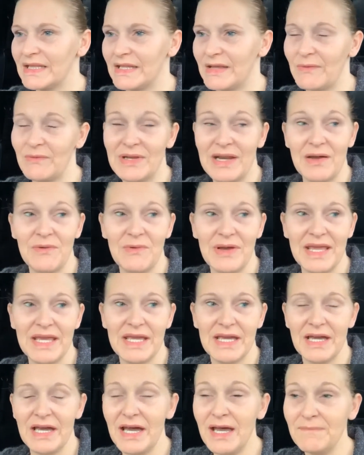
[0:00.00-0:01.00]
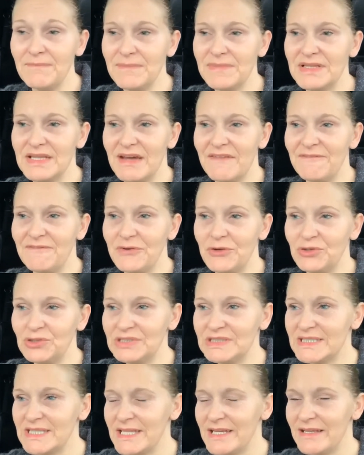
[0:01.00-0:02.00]
When I wake up, the
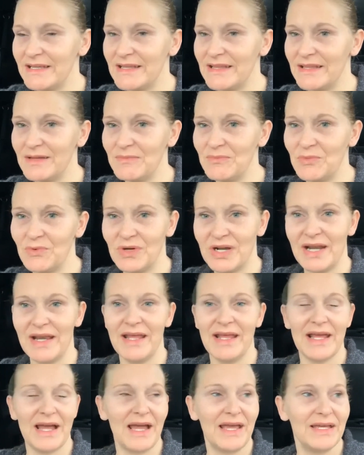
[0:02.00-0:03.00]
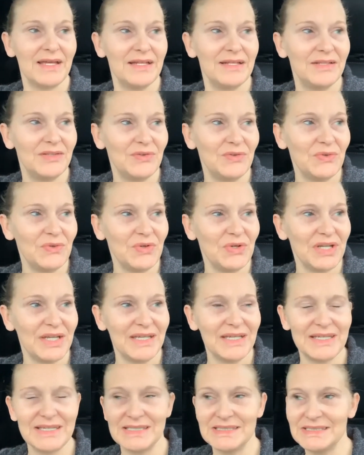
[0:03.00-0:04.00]
first thing in the morning I do
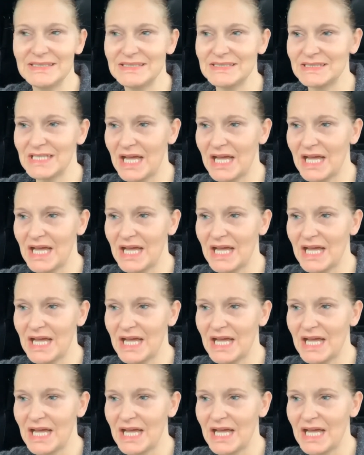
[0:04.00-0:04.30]
is